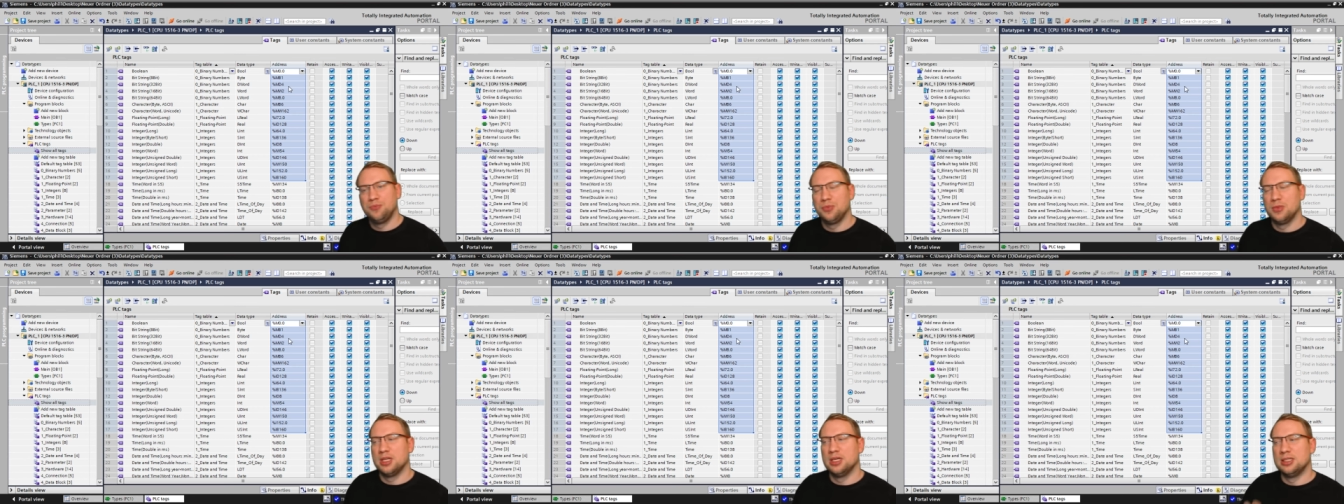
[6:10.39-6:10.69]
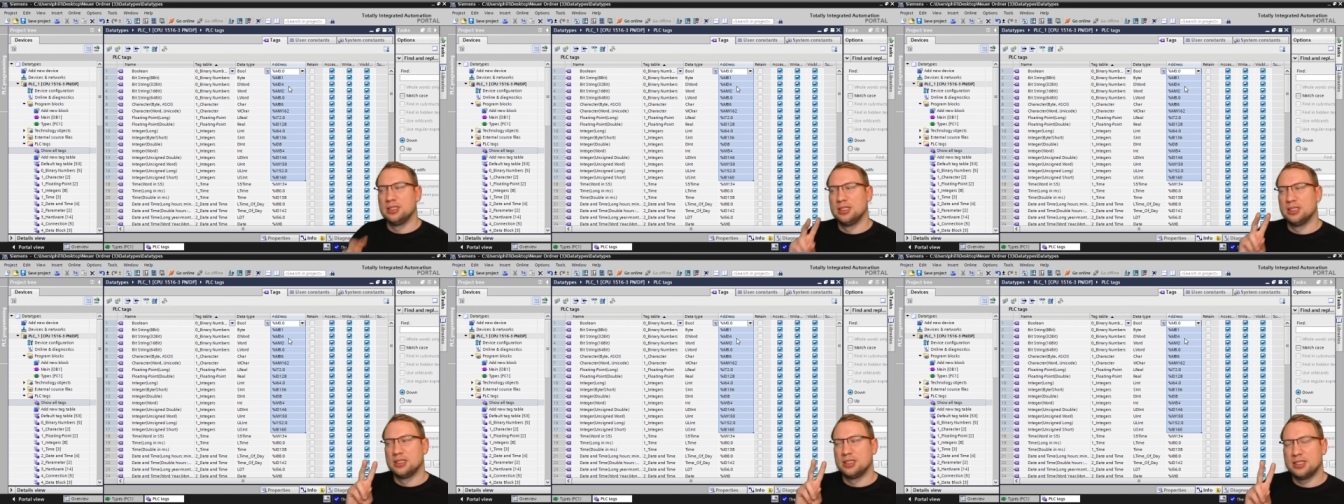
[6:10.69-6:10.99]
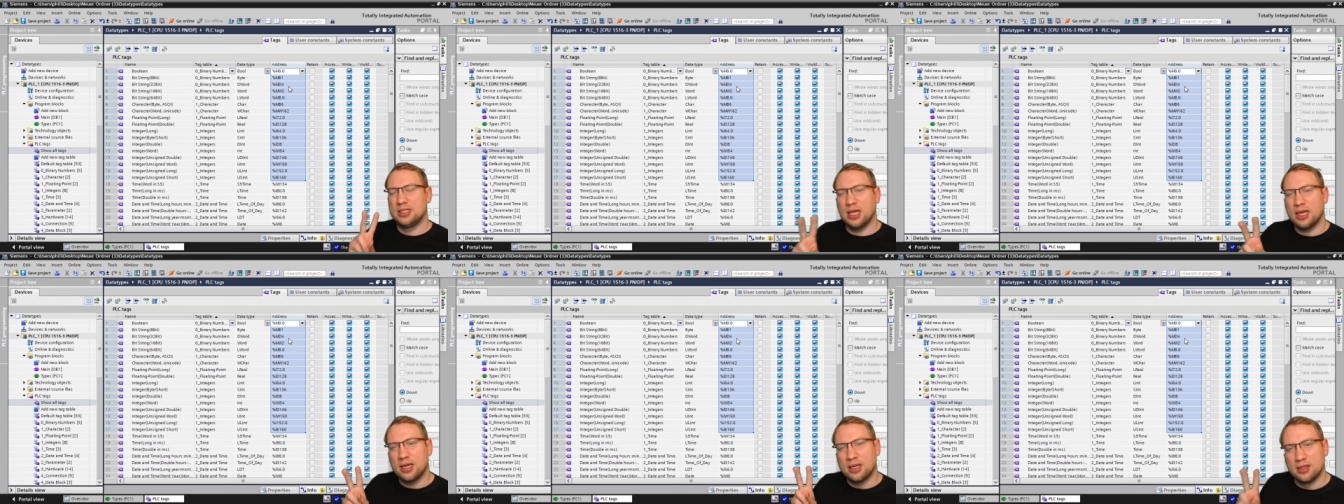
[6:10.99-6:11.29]
is the
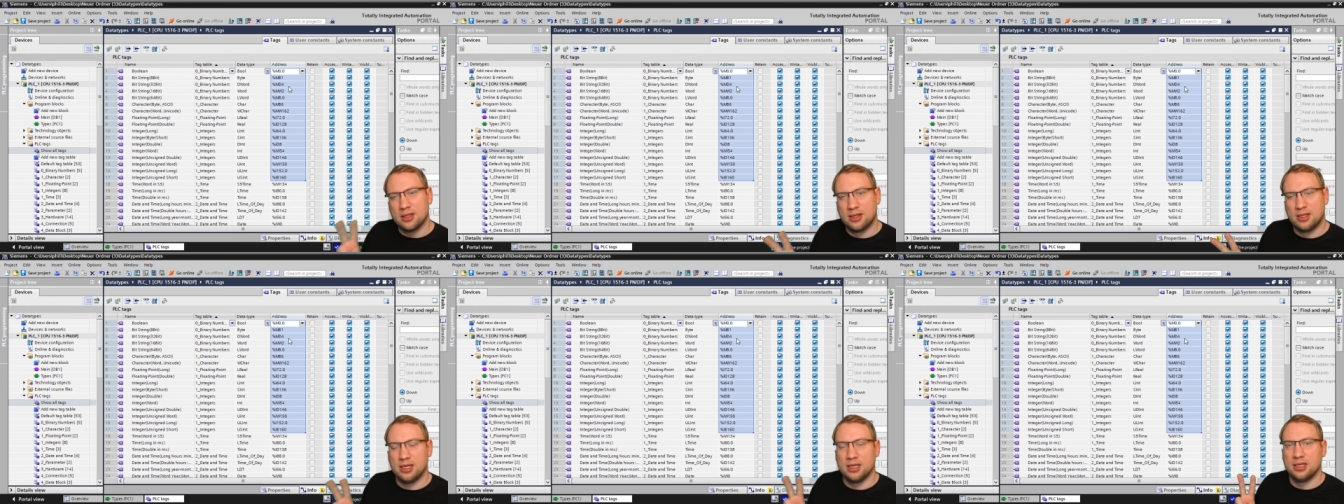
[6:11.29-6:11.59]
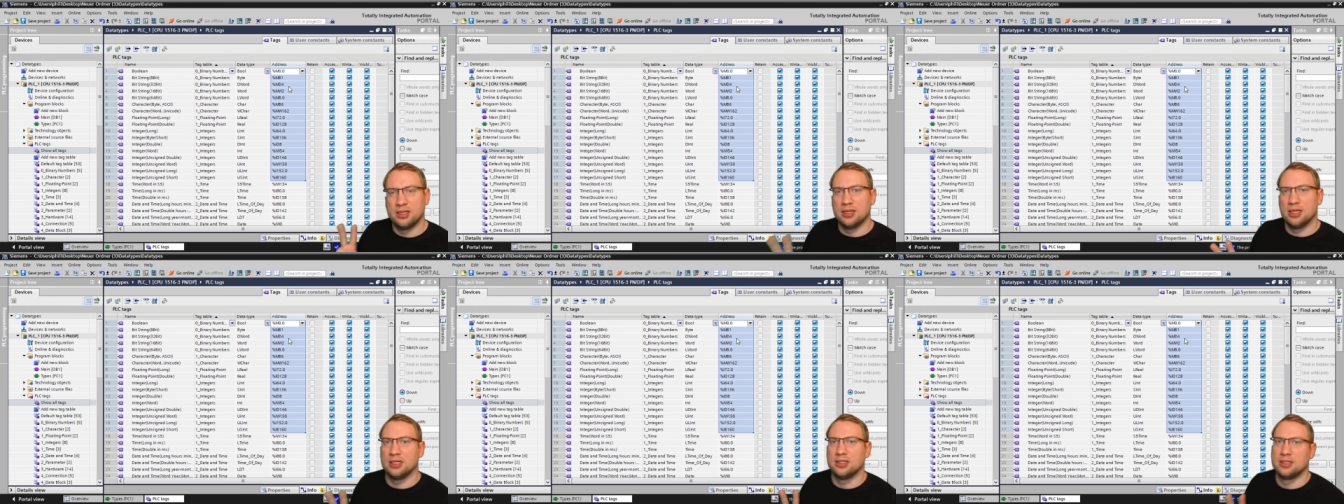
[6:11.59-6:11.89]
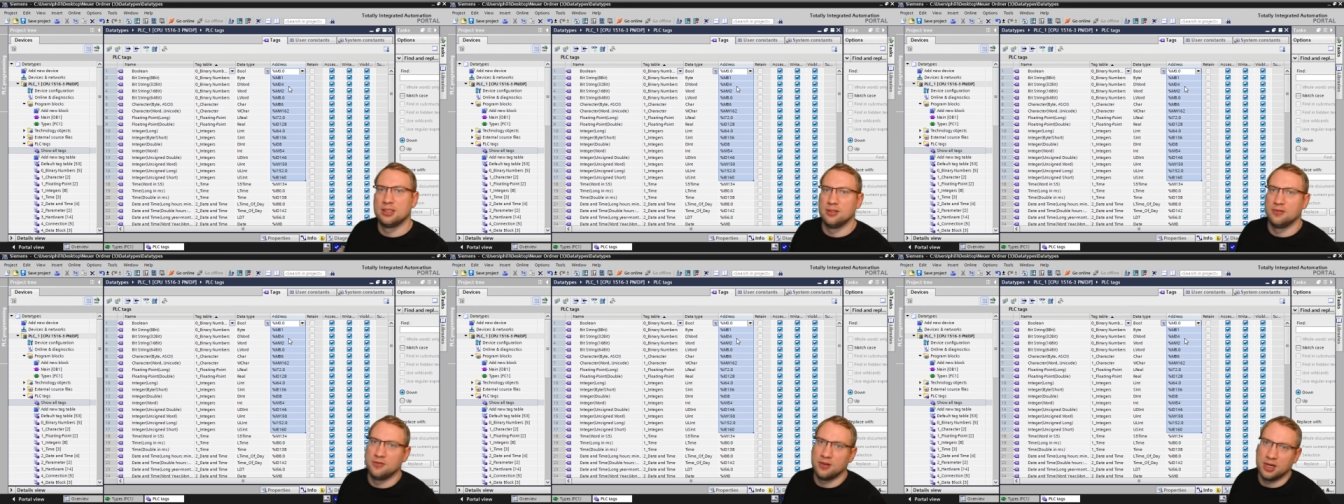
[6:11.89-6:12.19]
second thing that's
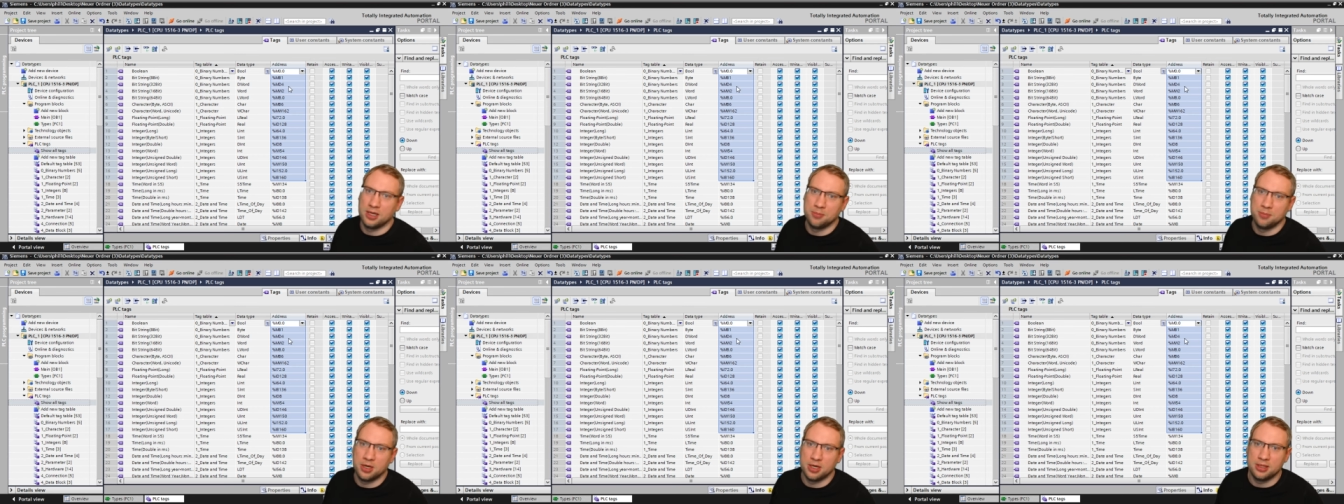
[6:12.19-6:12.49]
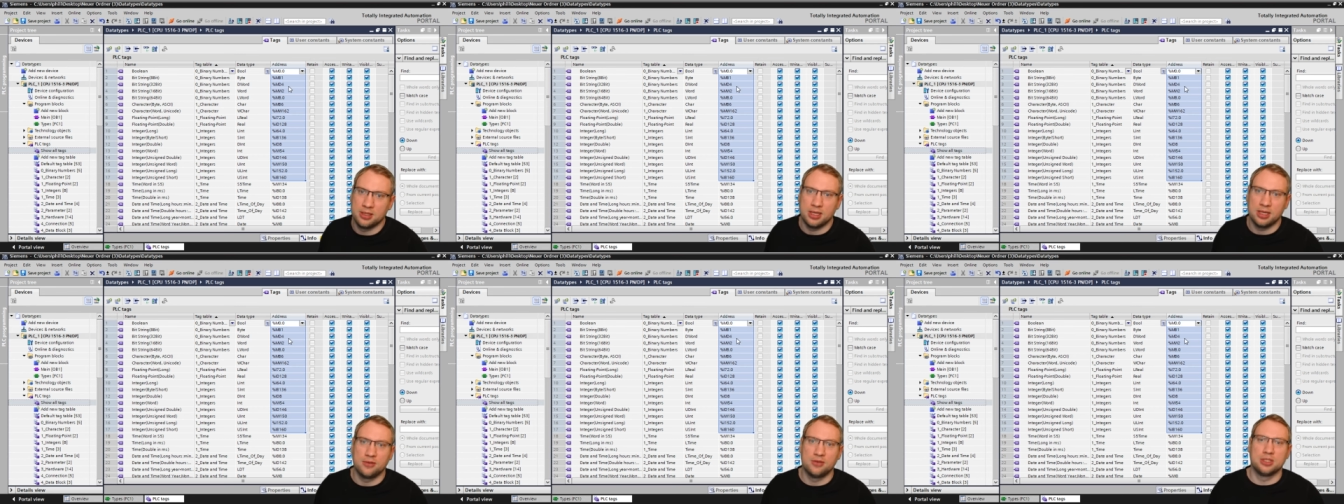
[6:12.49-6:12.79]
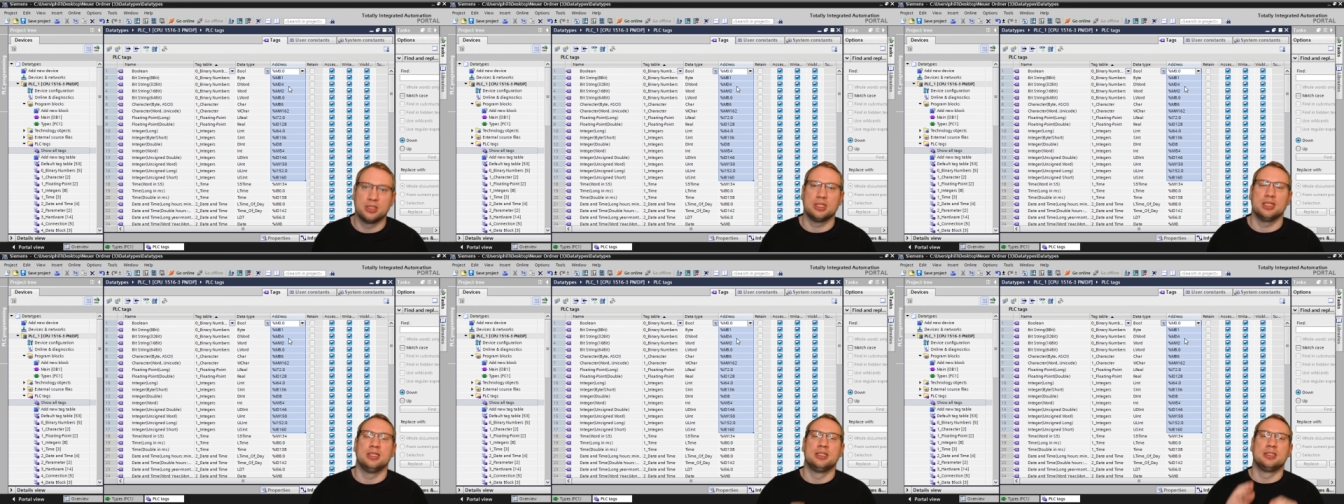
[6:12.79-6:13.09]
defined by the
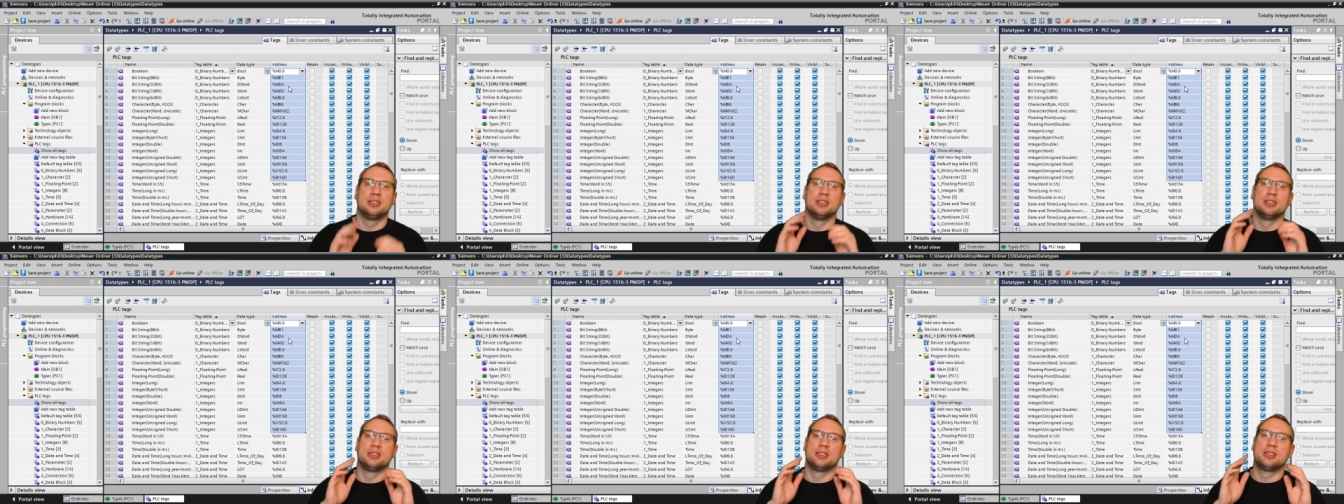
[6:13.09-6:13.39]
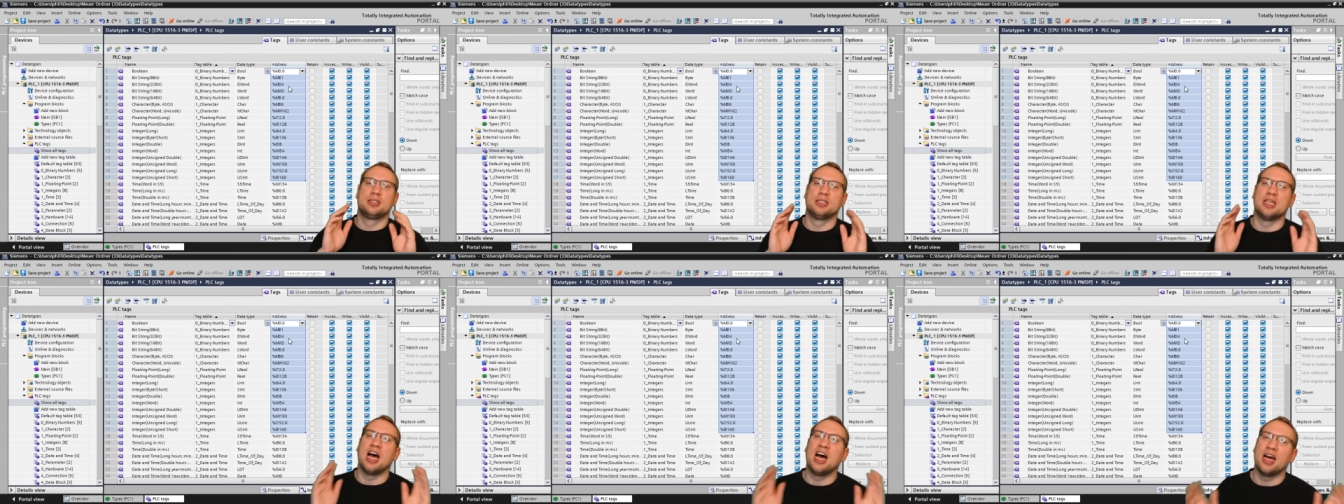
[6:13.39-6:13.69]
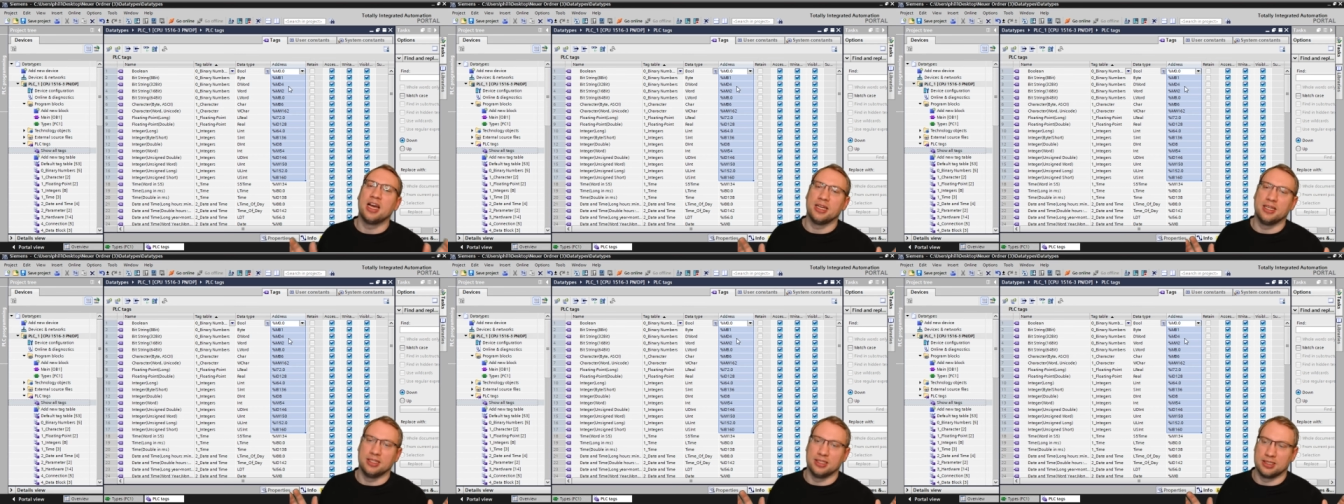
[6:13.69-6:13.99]
address. It's the
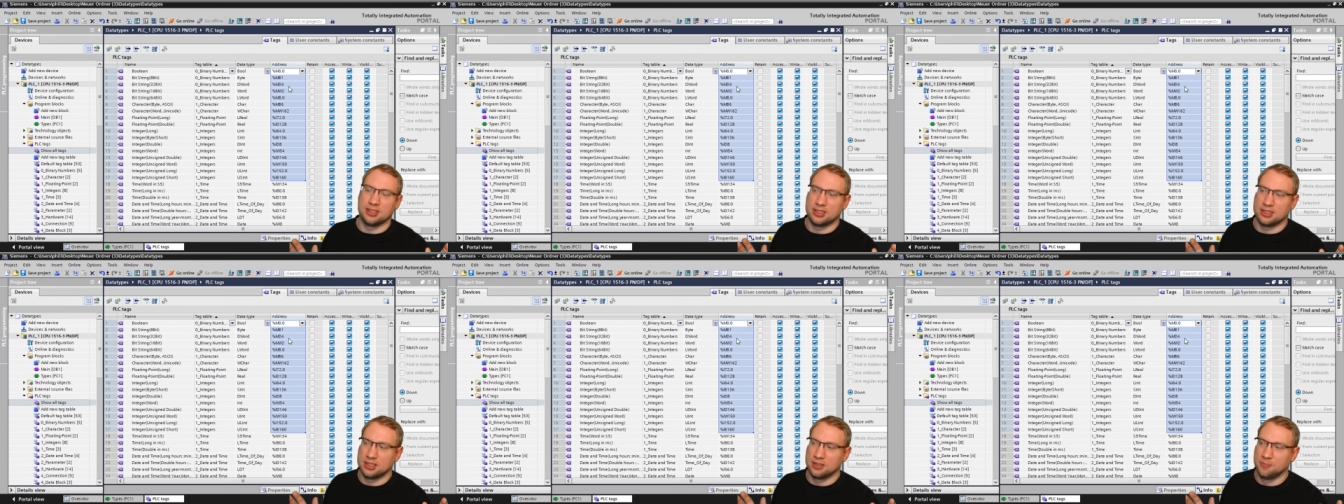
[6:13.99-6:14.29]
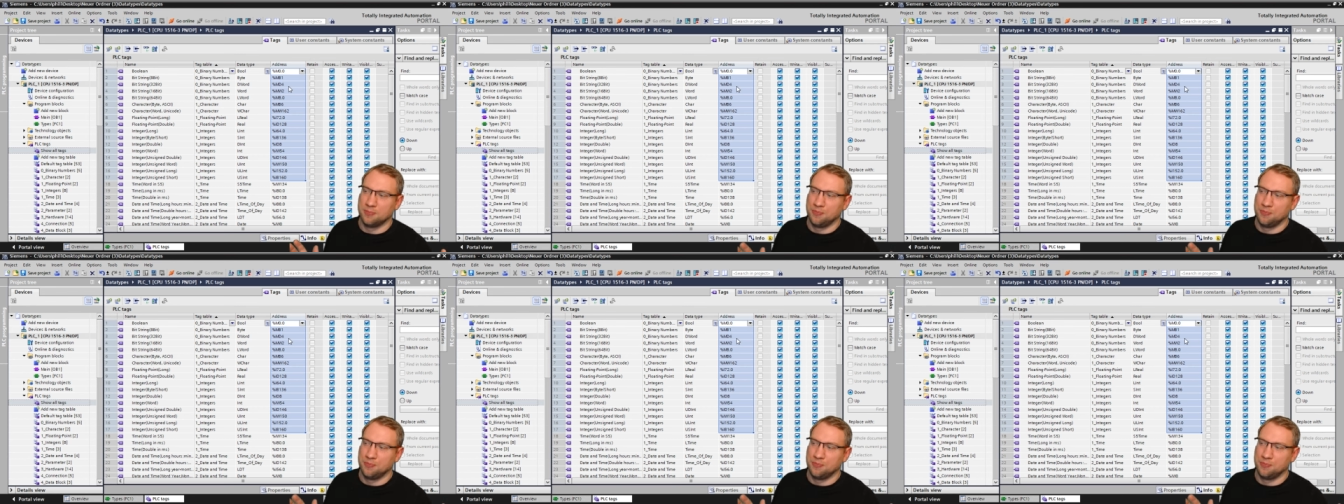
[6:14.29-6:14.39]
size.